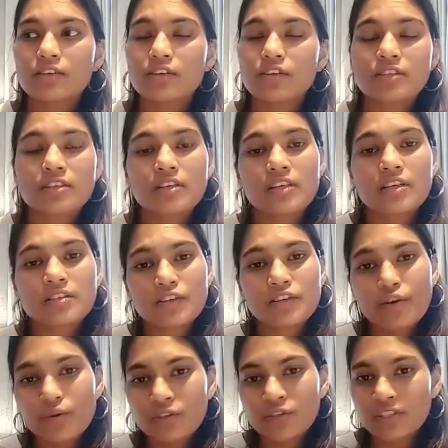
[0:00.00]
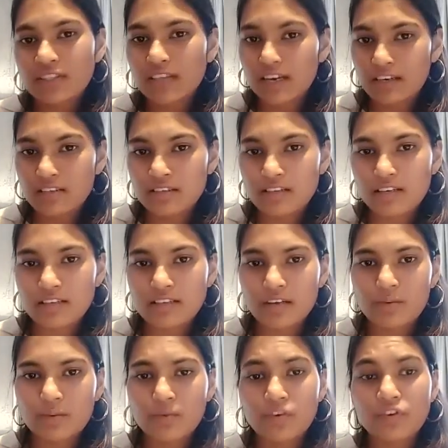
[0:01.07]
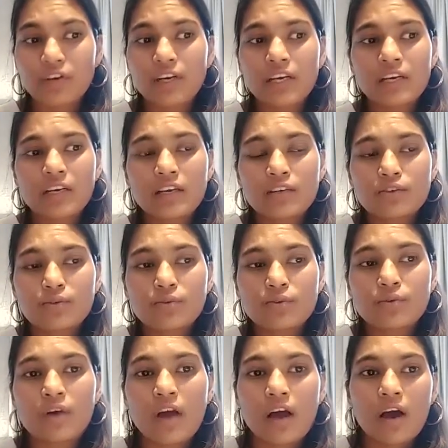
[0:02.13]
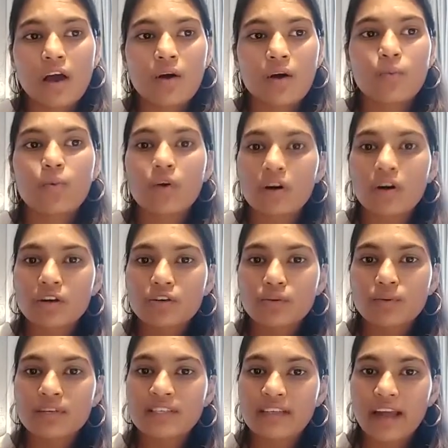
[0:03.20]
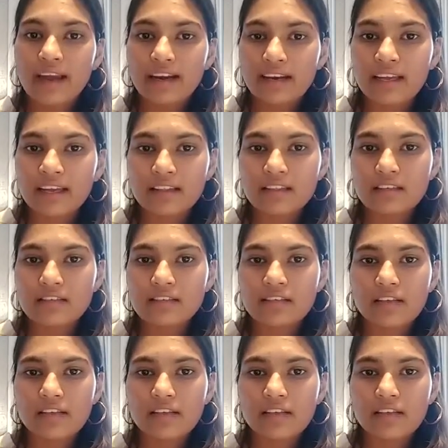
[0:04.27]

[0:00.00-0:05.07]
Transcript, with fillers: it's a it's a huge statistics, and we really need to work towards ending this.